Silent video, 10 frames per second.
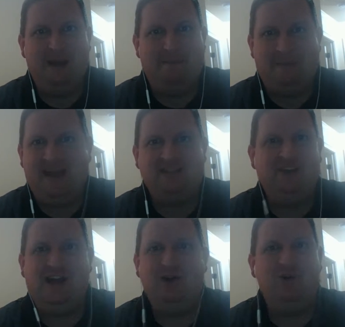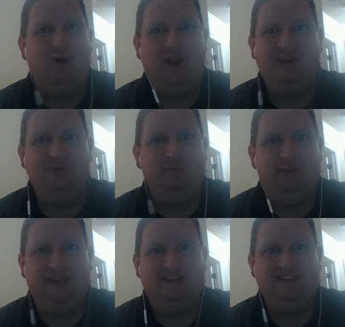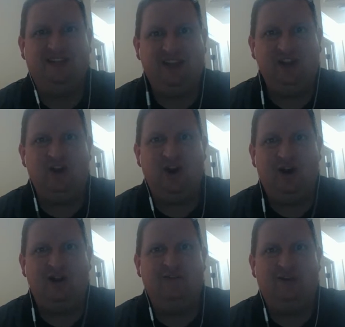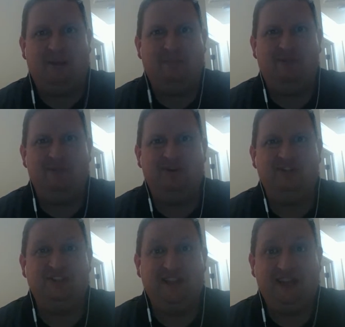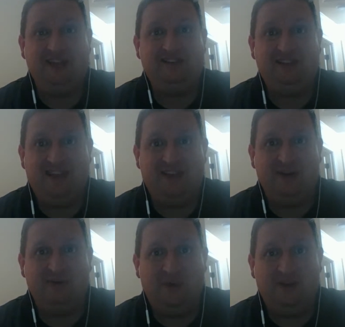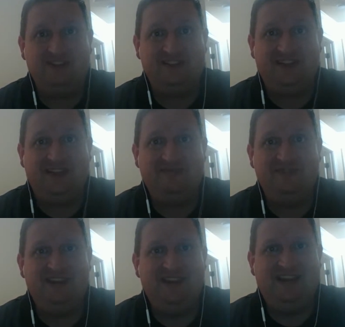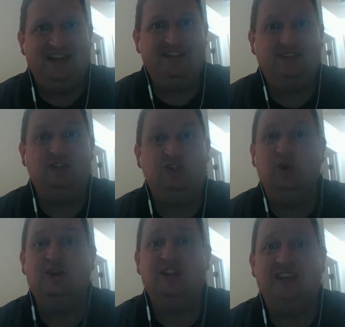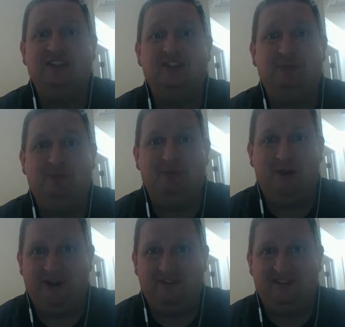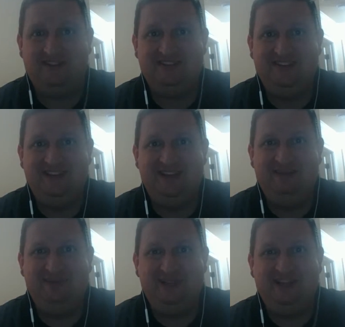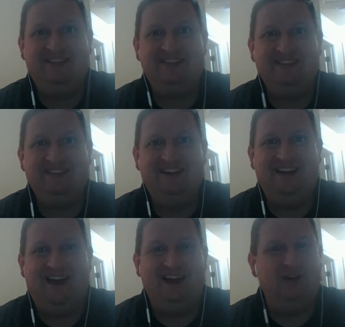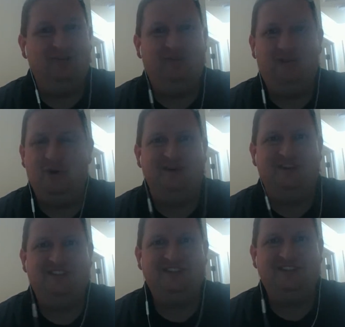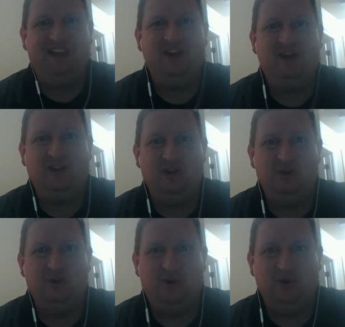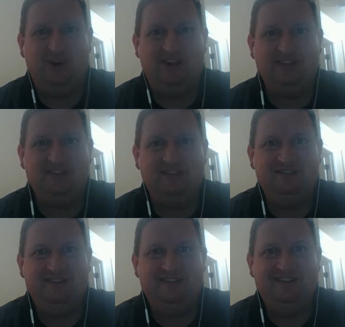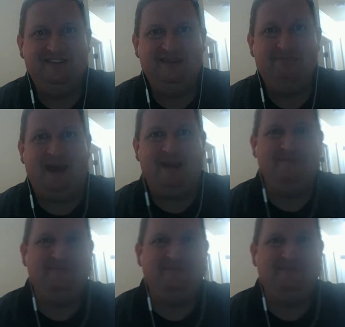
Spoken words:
Imagine how great it will be to hear all of our members singing together once again. This is your chance to be a part of it. Please, I look forward to hearing your recordings. Bye.